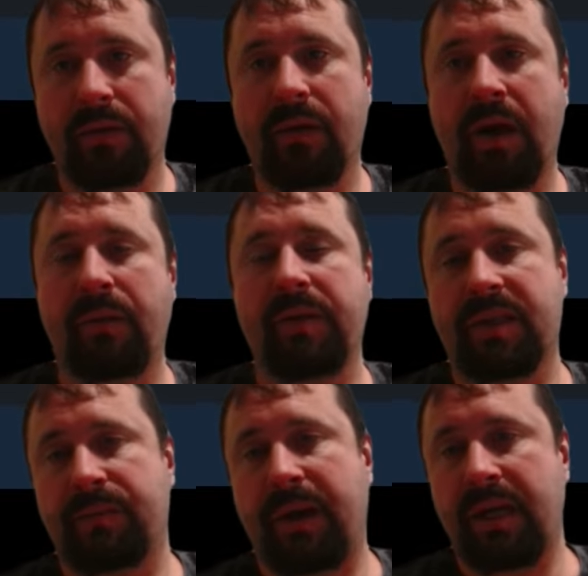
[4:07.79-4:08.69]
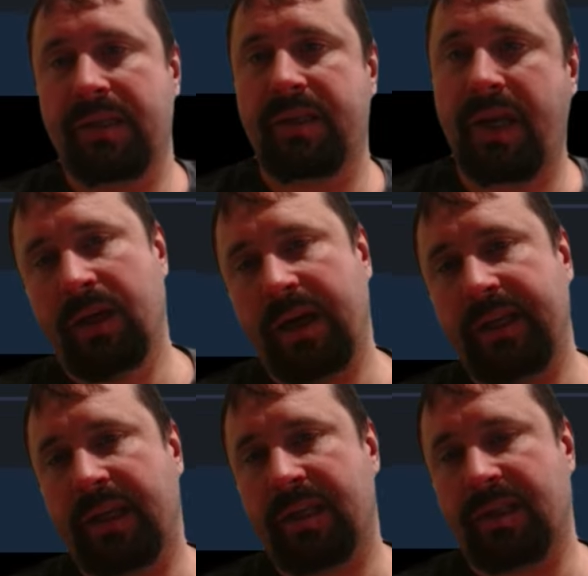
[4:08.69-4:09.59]
all right, with a space there,
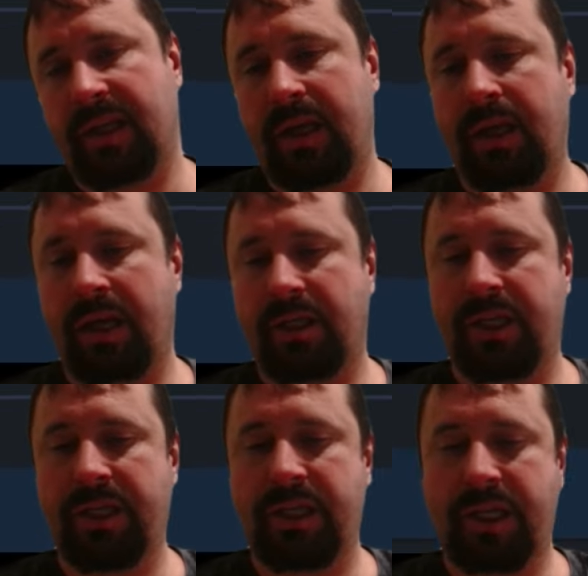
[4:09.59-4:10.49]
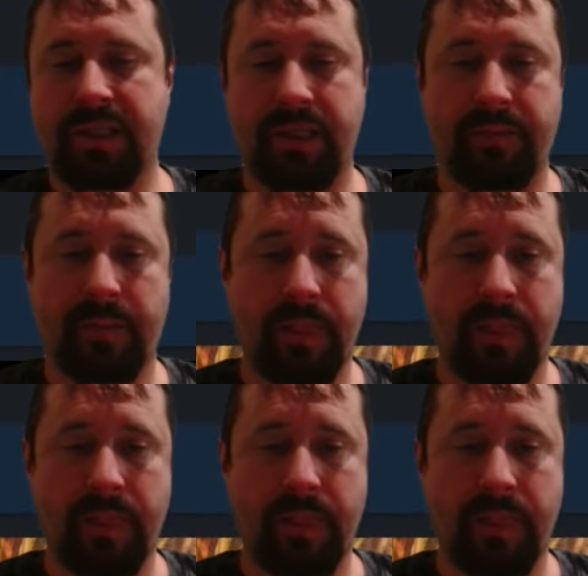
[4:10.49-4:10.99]
and you can see you can actually adjust it.